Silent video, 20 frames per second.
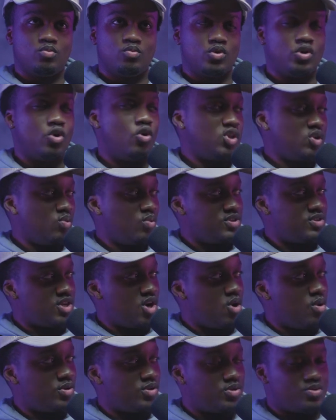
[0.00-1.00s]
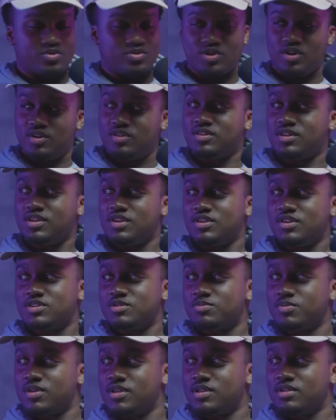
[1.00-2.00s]
we're the only ones going through certain things,
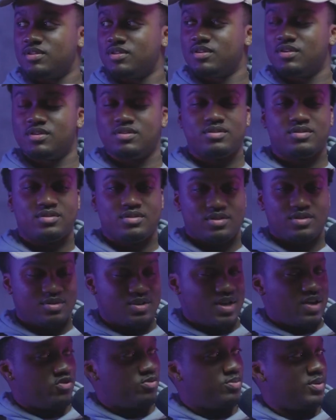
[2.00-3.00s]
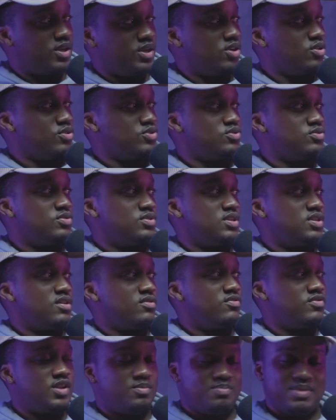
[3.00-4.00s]
but everybody goes through
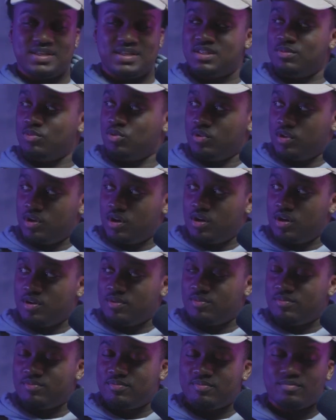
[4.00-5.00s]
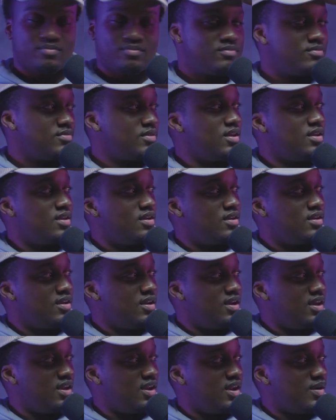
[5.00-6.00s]
stuff and it makes them who they are. Mm-hmm.
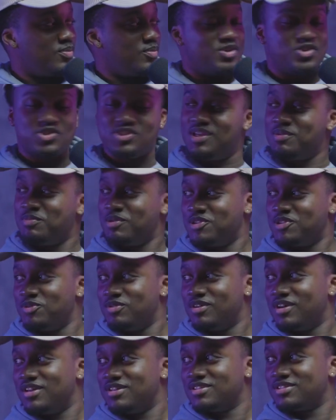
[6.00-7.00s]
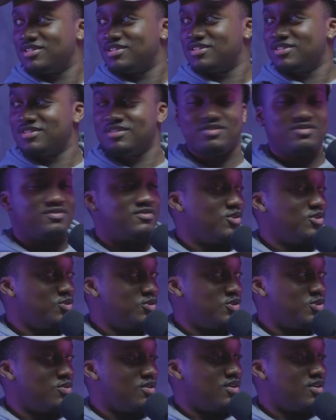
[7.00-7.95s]
And I appreciate both you guys for who you